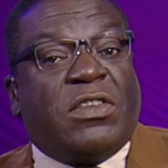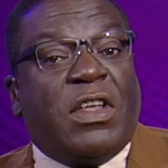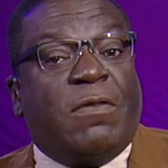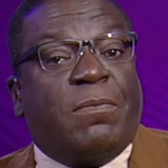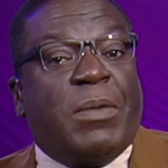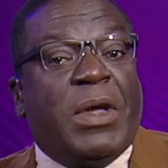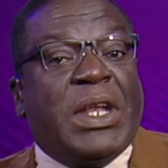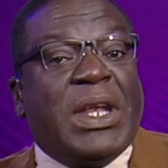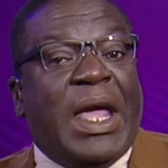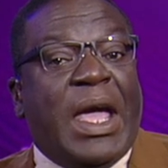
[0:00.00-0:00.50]
have
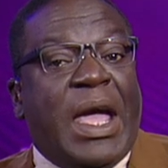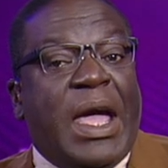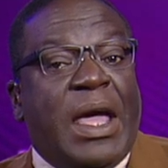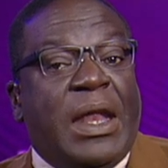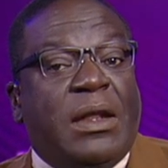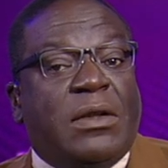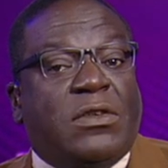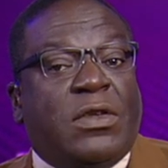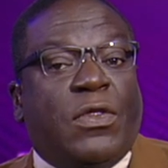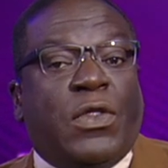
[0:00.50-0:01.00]
been
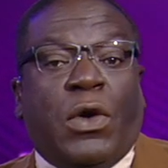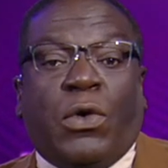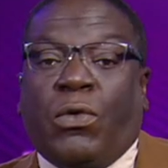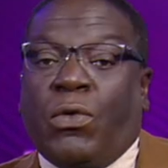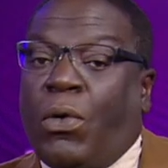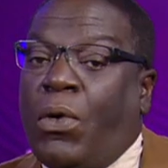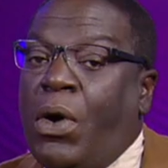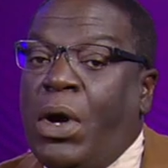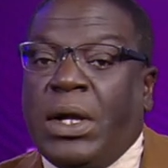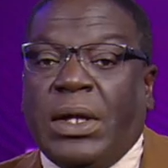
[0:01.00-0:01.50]
added to the
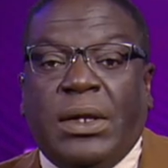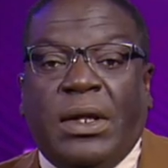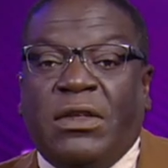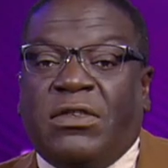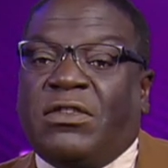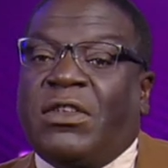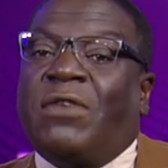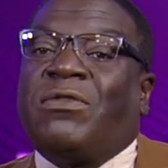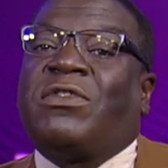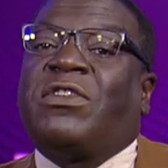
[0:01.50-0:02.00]
growing
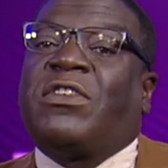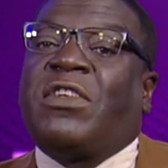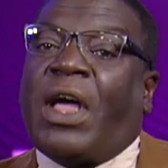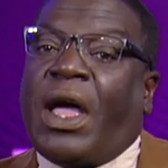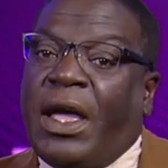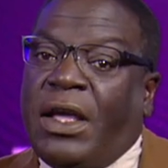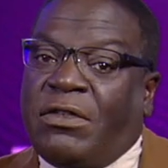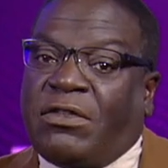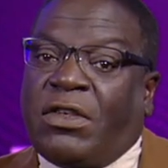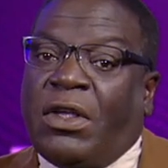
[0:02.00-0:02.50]
list of
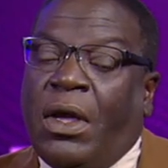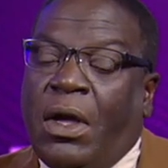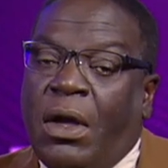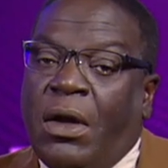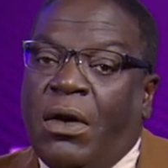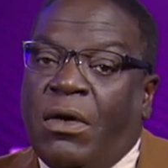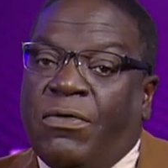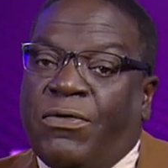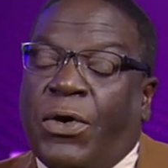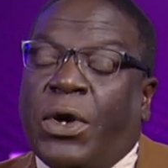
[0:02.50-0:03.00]
sites
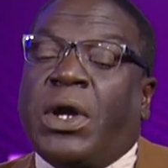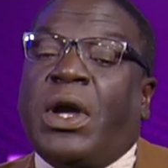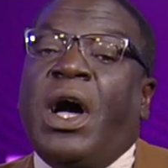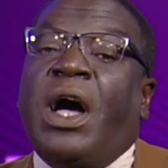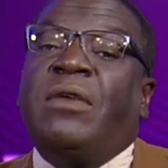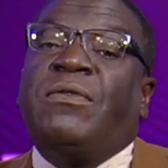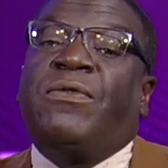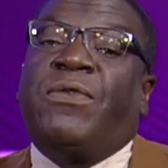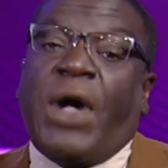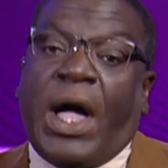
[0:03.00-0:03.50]
for
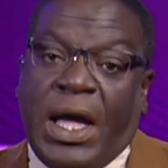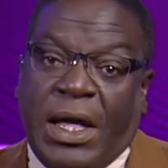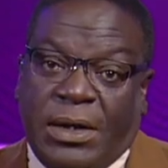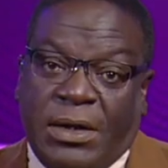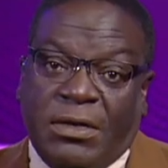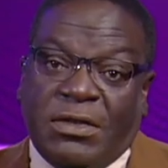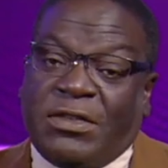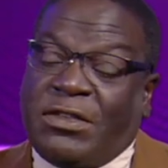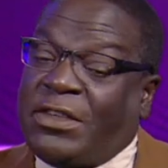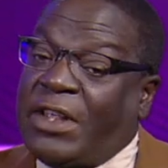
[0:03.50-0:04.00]
gun
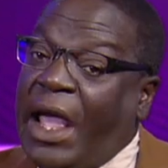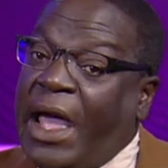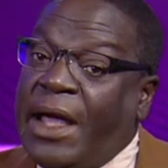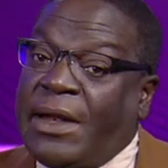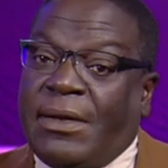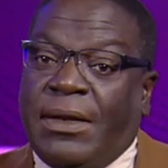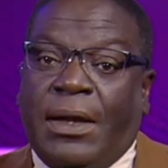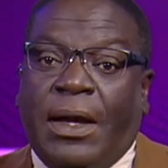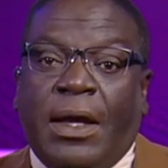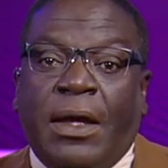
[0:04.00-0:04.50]
violence.
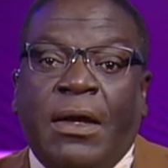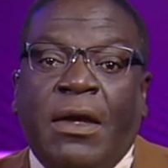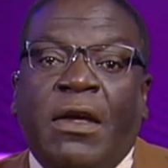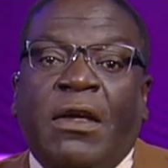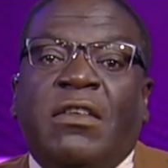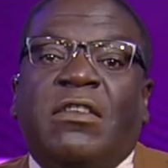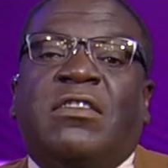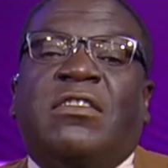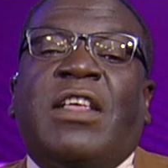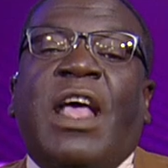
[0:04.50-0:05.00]
Sadly,
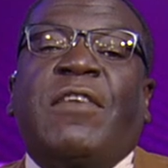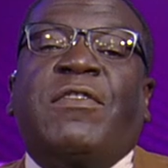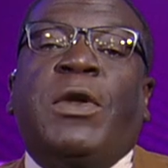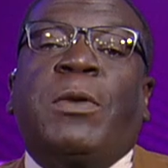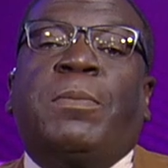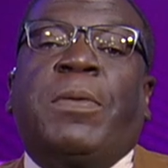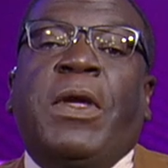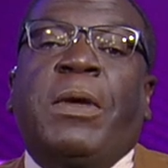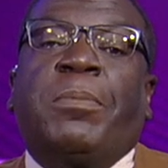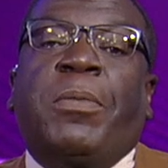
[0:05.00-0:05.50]

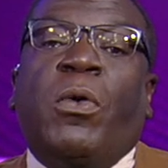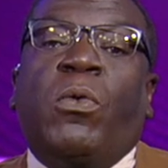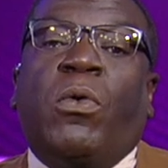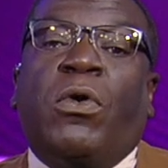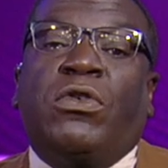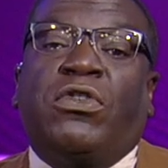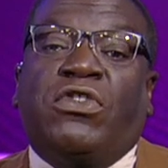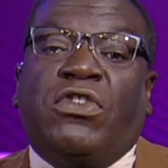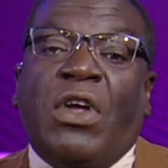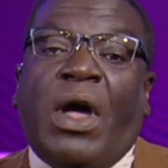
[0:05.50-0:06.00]
7 people
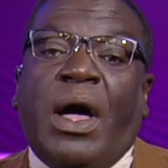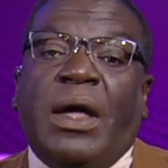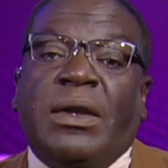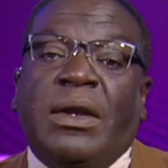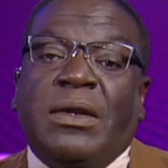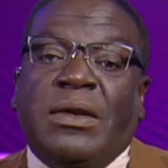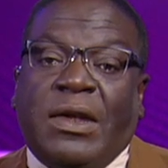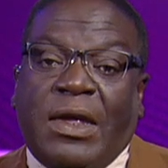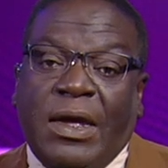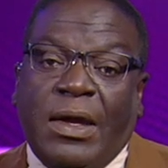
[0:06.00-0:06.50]
were shot
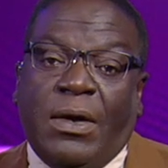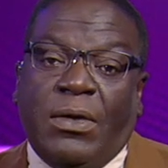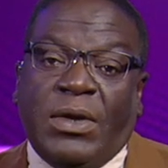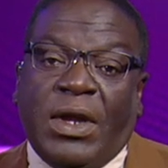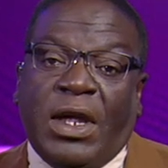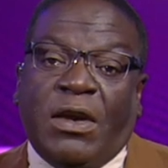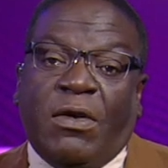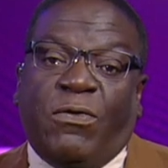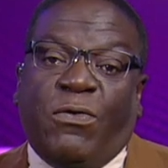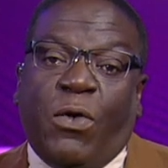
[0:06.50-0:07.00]
and killed
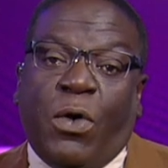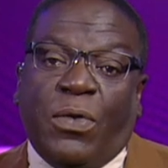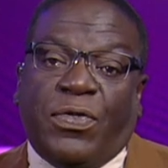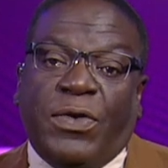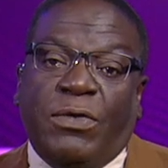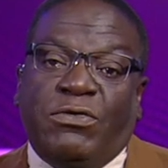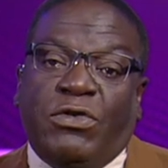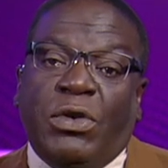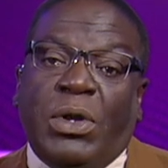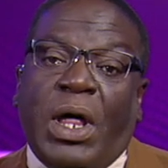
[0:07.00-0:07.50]
at a 4th
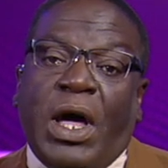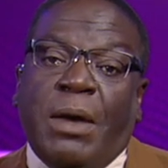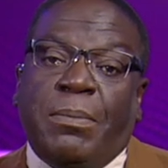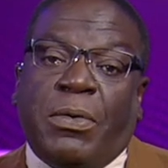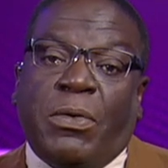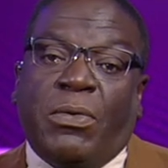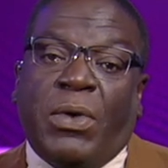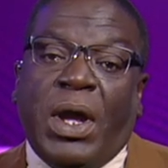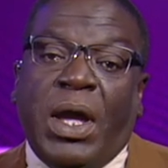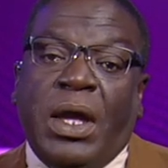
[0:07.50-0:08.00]
of July
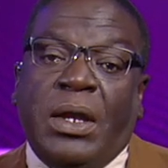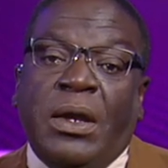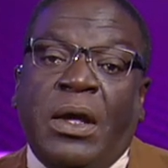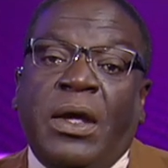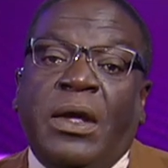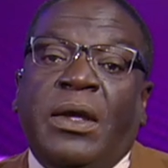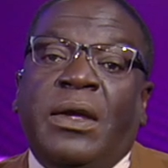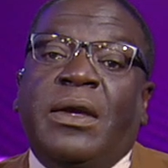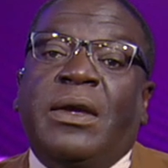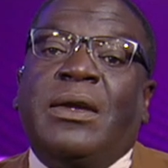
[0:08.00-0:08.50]
parade
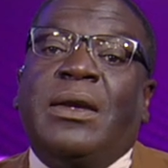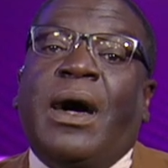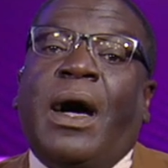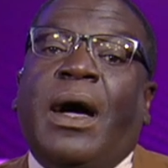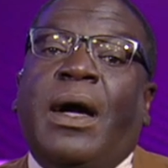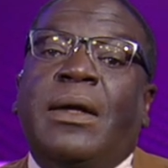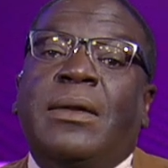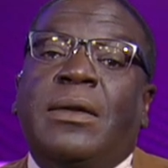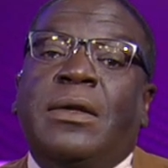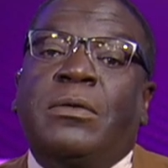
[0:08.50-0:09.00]
in
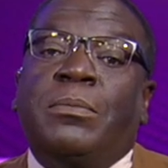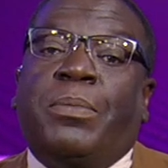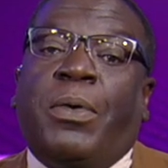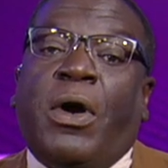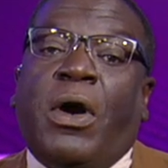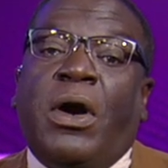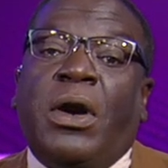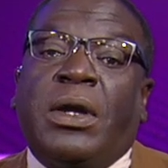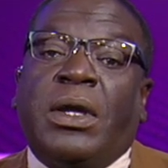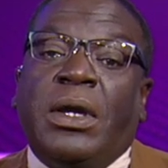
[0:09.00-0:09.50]
Highland
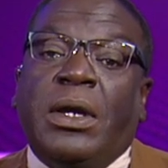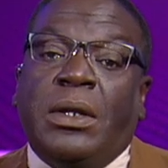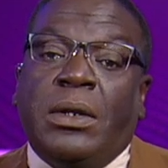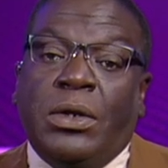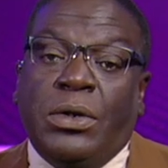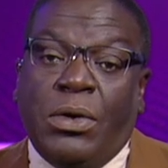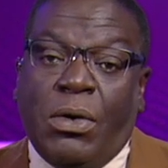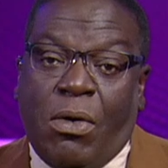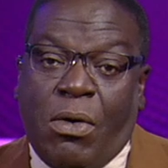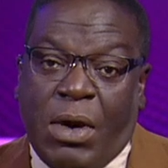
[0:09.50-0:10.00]
Park,
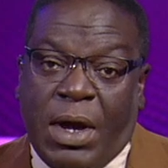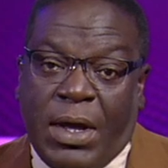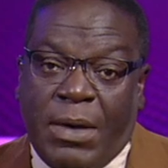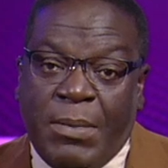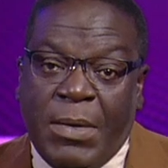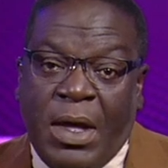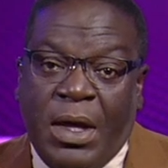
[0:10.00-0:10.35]
Illinois.